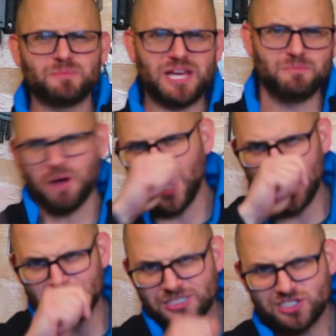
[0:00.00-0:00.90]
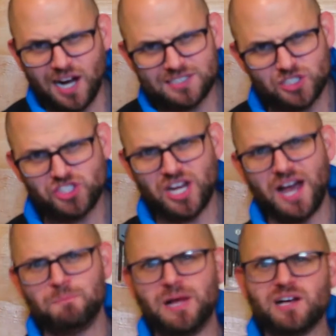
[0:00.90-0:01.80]
gentlemen, my name is Dr.
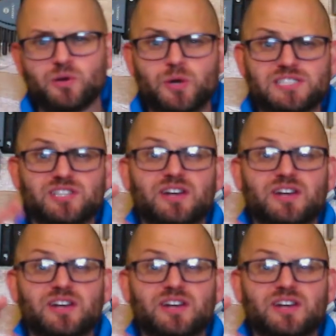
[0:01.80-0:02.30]
John Belkowitz,